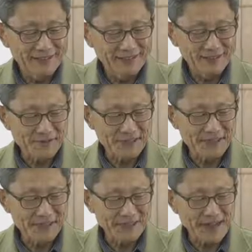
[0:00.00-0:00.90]
You see,
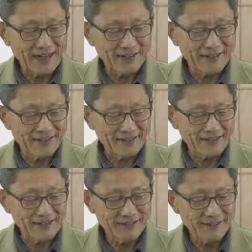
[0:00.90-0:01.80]
ideal,
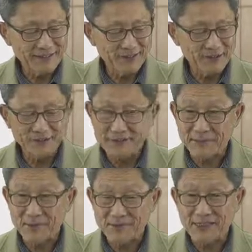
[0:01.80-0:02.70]

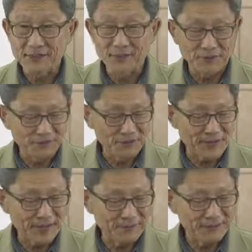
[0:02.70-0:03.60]
suppose that you
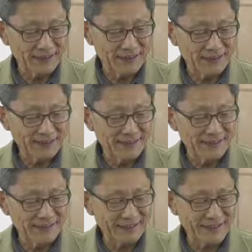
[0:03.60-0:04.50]
have the ideal
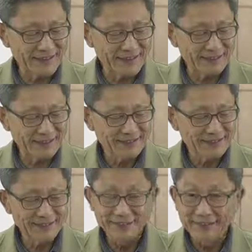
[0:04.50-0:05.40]
lattice,
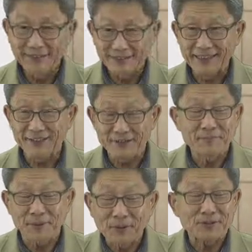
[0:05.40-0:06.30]
then
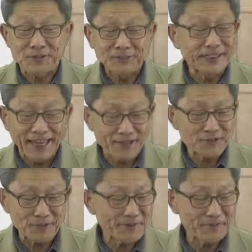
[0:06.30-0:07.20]
because of the
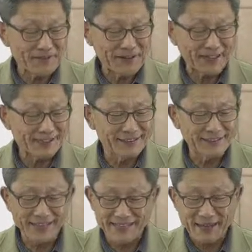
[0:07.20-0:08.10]
entropic effect,
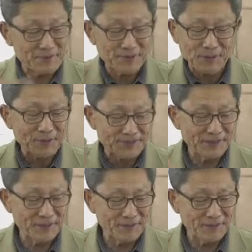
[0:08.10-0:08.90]
as temperature goes up, of